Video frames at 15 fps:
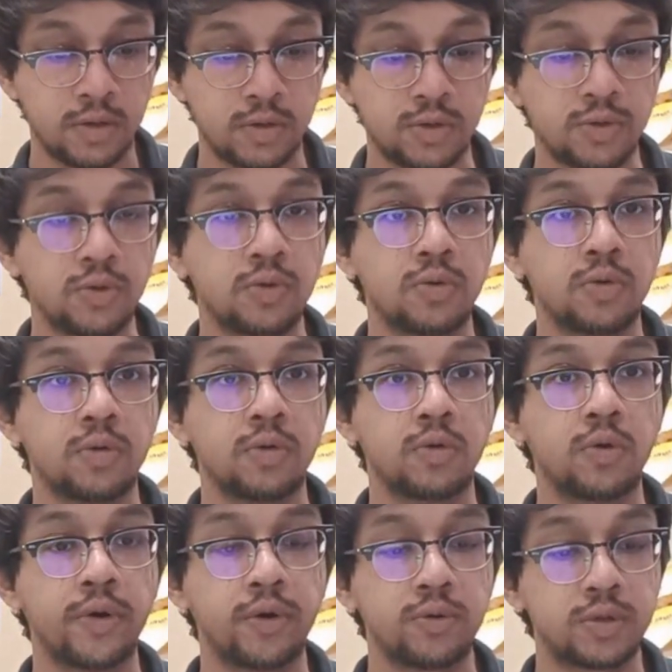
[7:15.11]
to
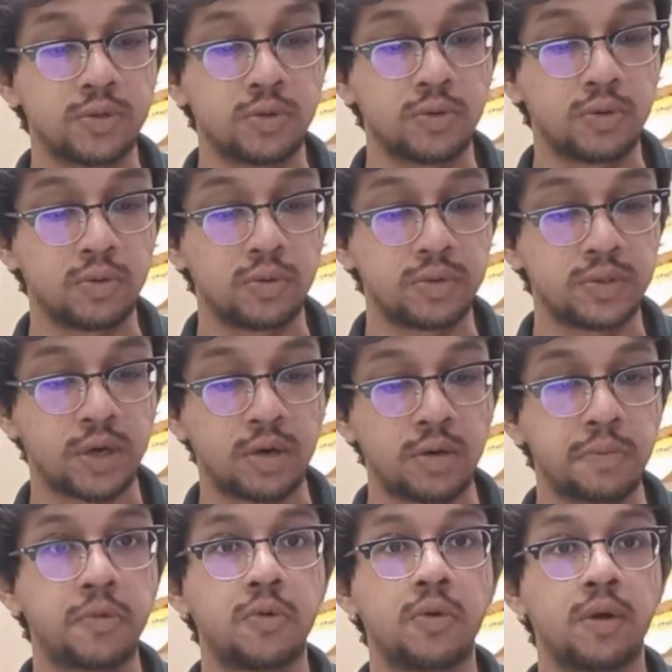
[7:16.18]
go to
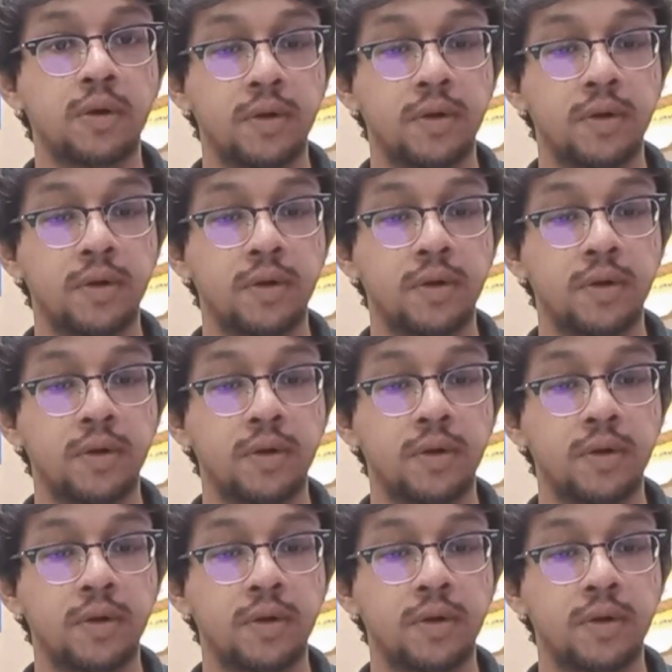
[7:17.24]
Charanpur.